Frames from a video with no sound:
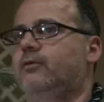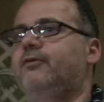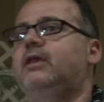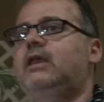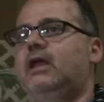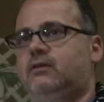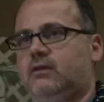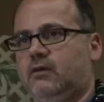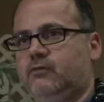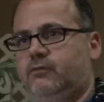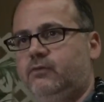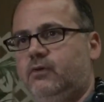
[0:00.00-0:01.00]
were
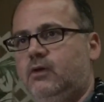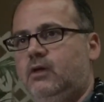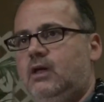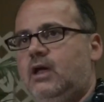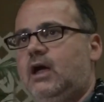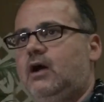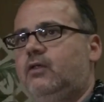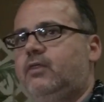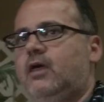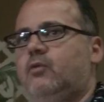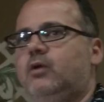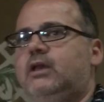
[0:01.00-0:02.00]
vindictive, how
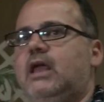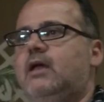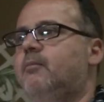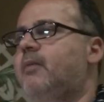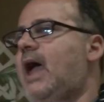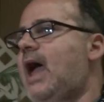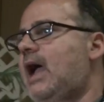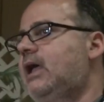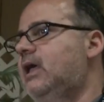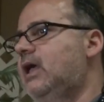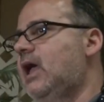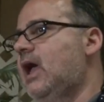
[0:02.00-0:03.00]
they would get
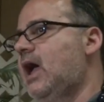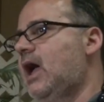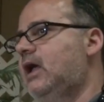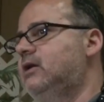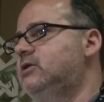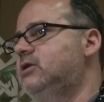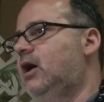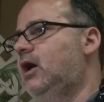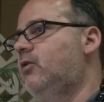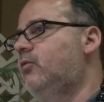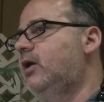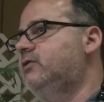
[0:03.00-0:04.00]
back at
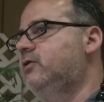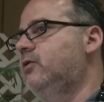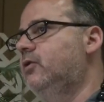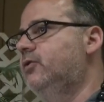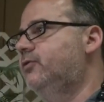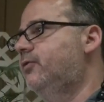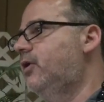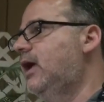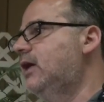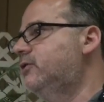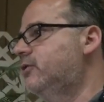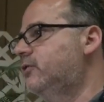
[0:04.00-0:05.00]
uh, rescuers for
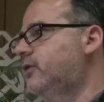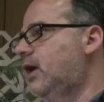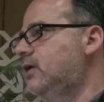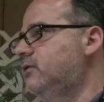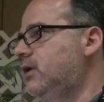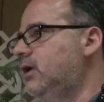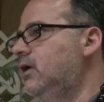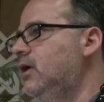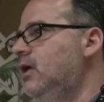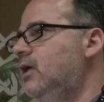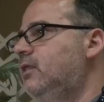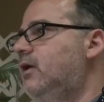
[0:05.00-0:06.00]
exercising
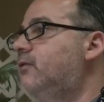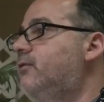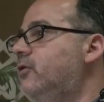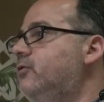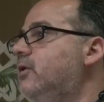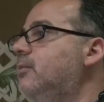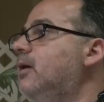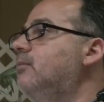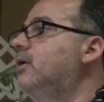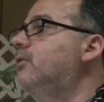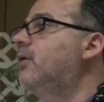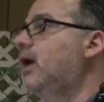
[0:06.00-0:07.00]
their First
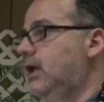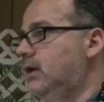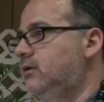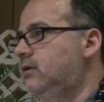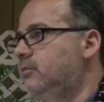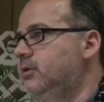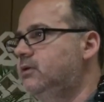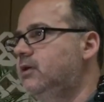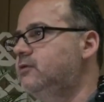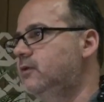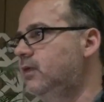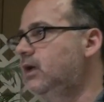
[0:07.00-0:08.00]
Amendment right to
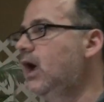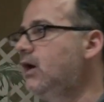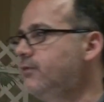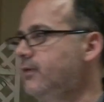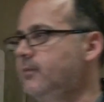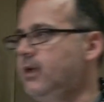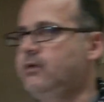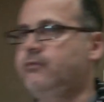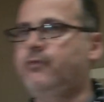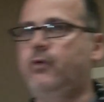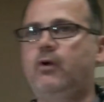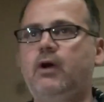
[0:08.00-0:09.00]
petition the
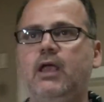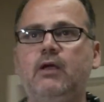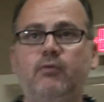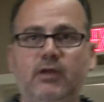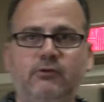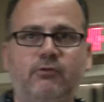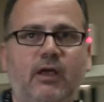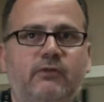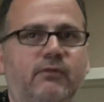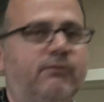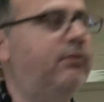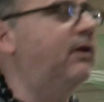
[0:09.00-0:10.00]
government for a redress of